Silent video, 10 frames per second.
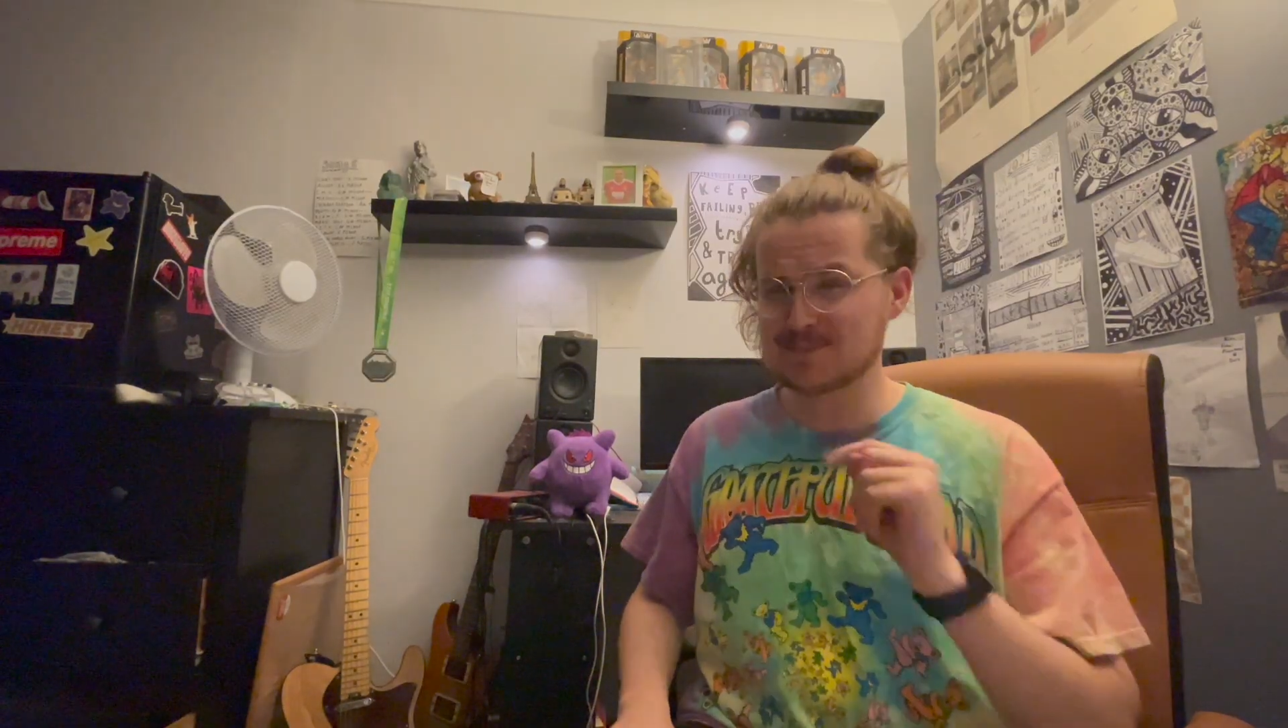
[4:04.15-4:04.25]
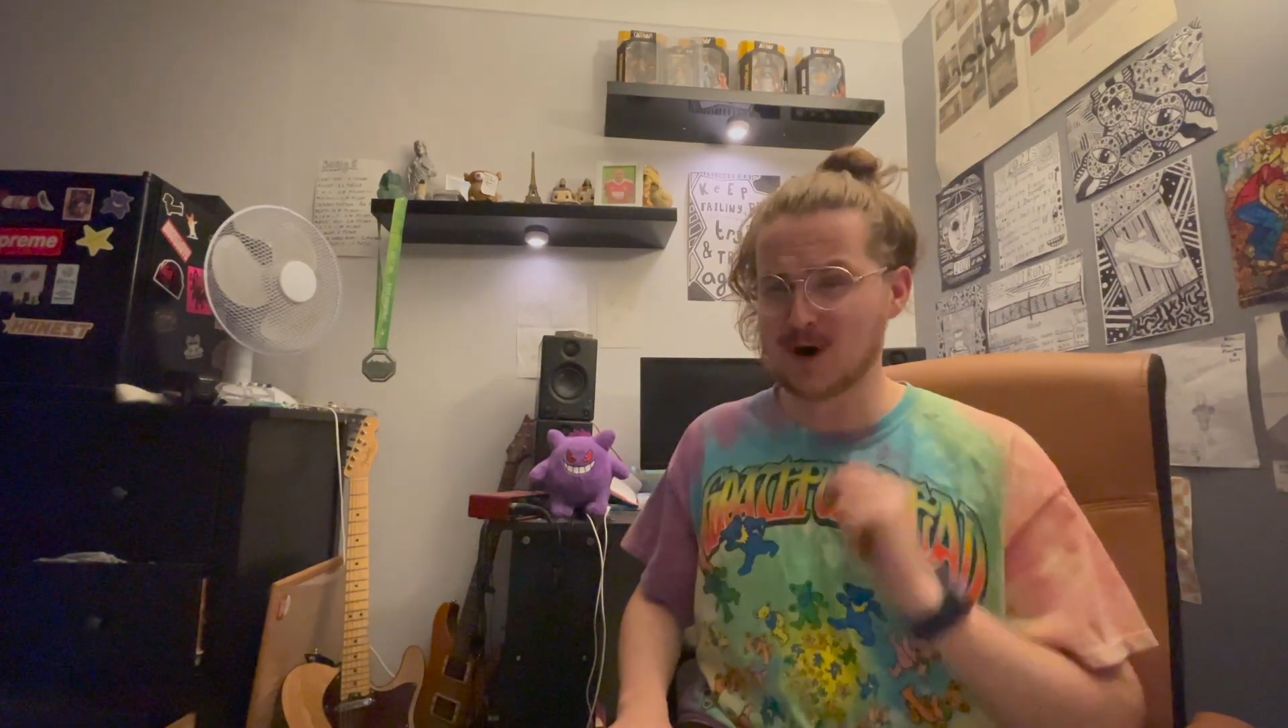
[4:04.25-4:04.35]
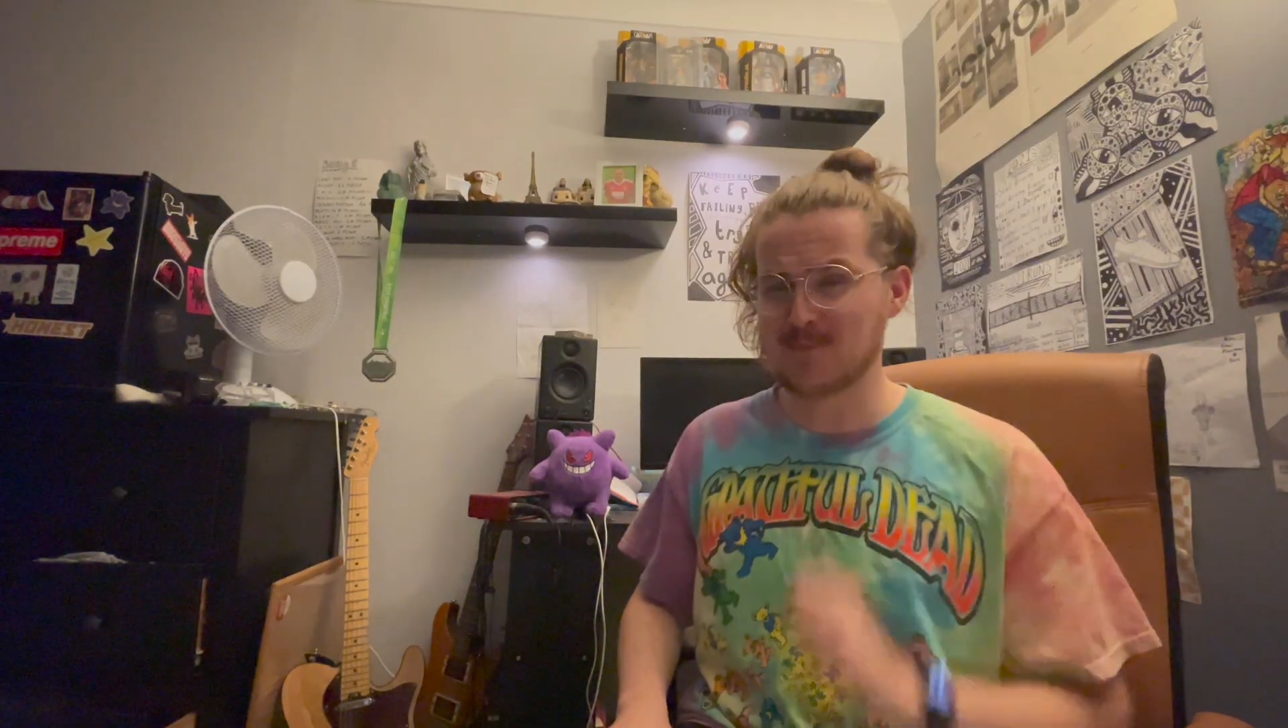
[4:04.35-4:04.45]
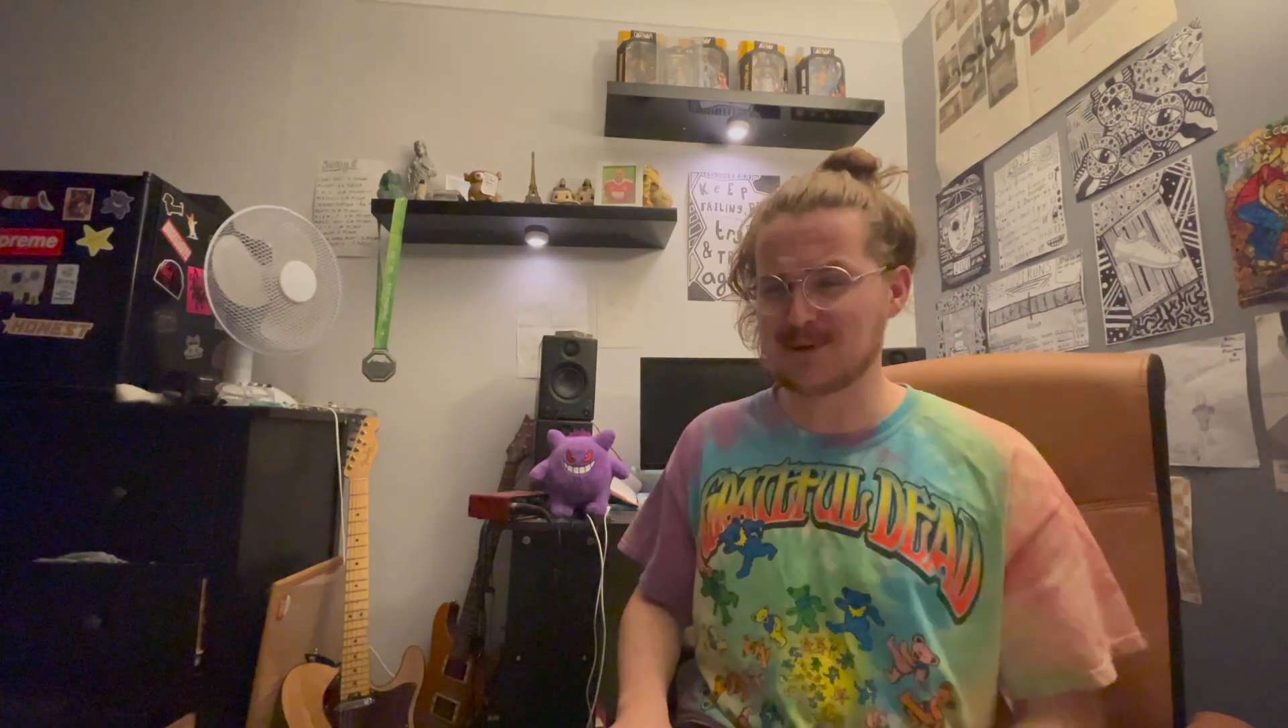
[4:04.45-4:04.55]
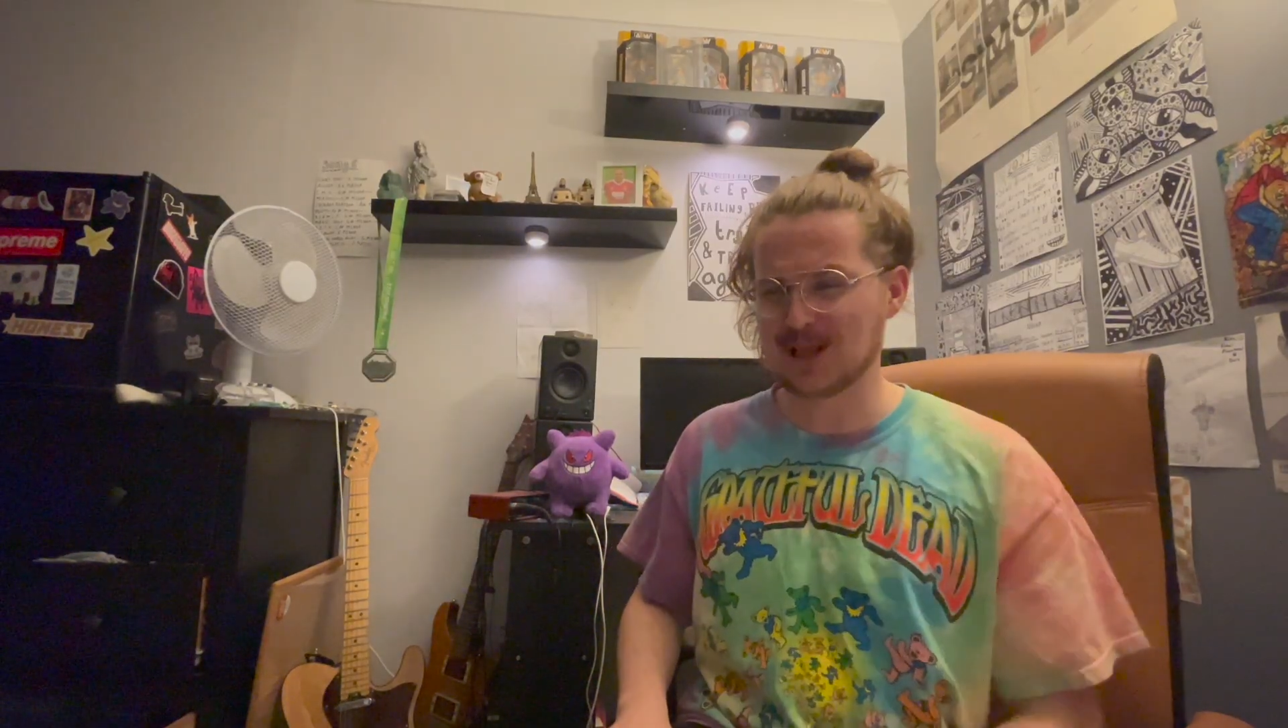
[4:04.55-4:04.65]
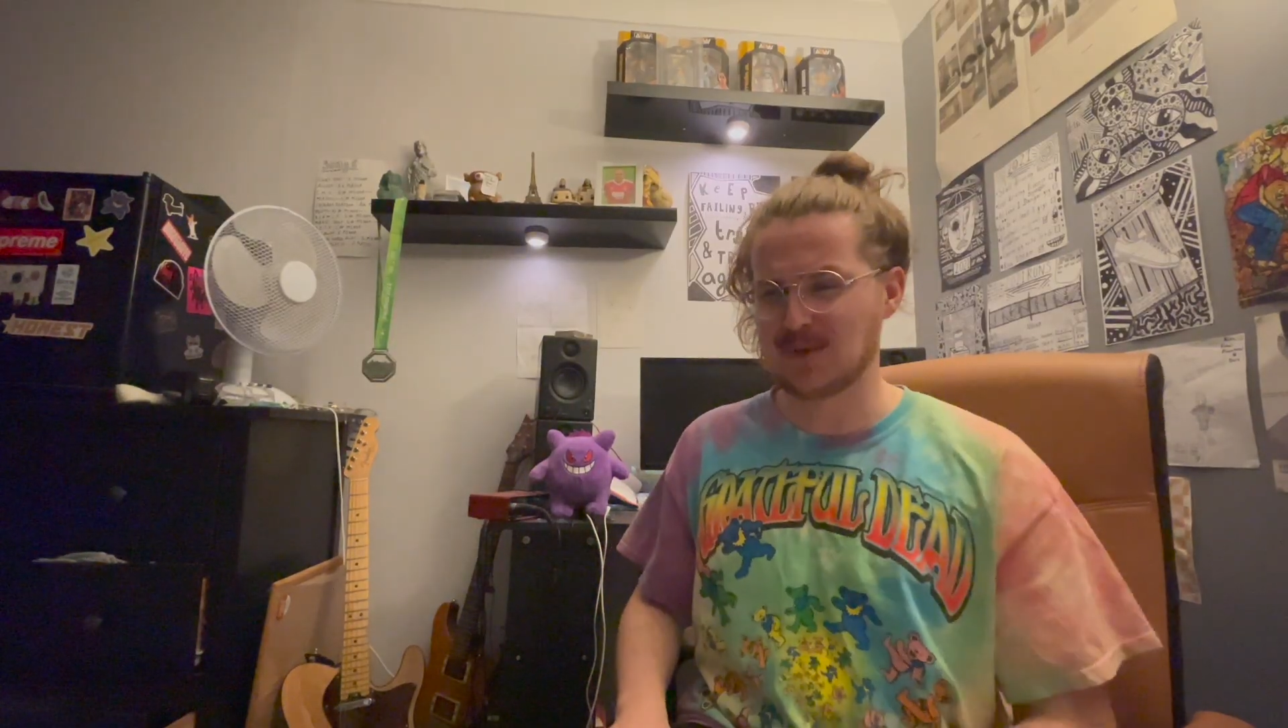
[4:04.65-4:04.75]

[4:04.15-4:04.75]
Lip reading: popular